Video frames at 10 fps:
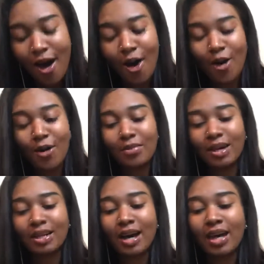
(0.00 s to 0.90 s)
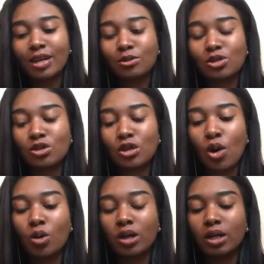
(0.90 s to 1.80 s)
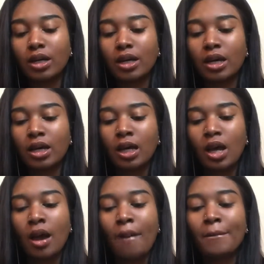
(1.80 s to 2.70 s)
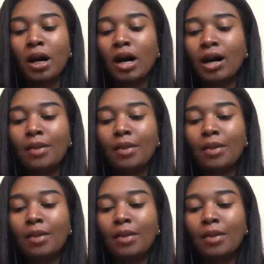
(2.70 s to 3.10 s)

oh my god that was so good but um